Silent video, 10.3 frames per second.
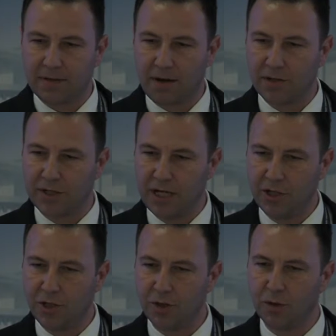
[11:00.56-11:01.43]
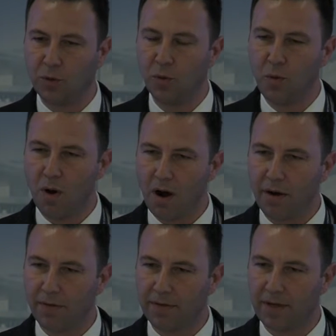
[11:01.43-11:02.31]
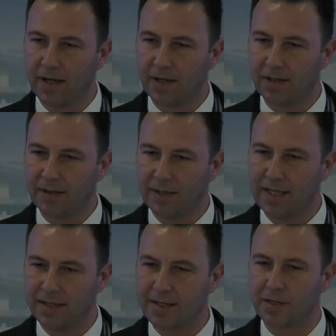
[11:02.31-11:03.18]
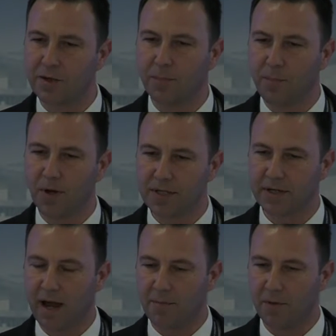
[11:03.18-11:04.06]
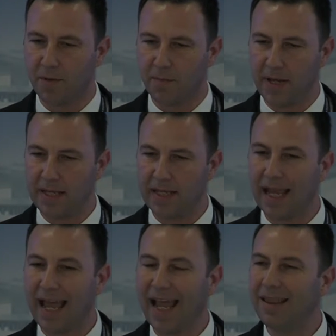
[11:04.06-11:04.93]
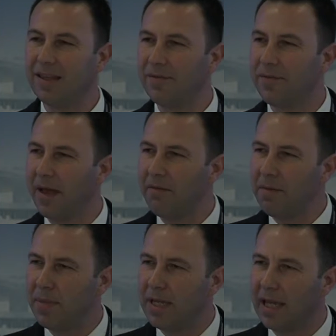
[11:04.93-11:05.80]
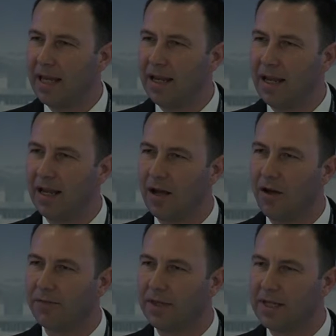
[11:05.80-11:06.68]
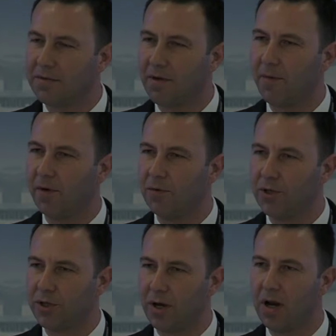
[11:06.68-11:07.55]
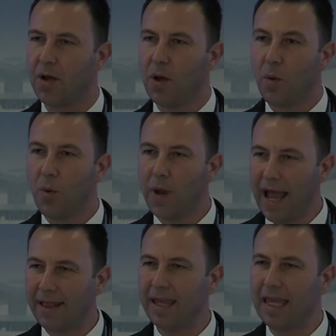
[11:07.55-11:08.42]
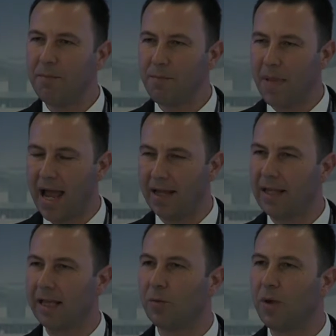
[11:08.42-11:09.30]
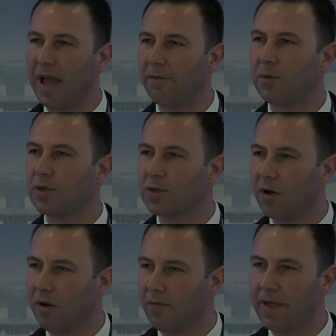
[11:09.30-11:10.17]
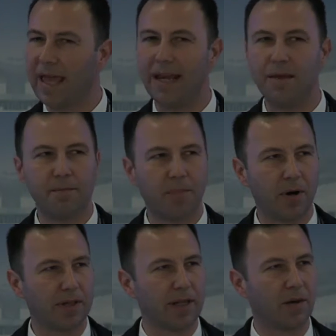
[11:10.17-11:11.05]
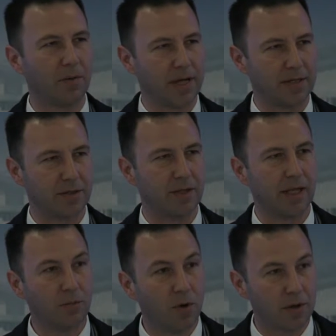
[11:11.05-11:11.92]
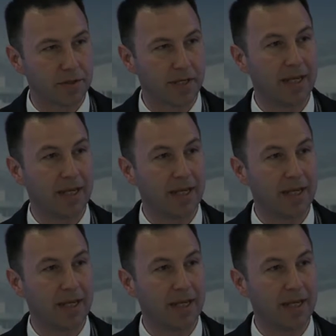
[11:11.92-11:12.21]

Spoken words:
transition toward this post-carbon building. At the very beginning of this revolution, we had in mind that we have to solve an important question, that was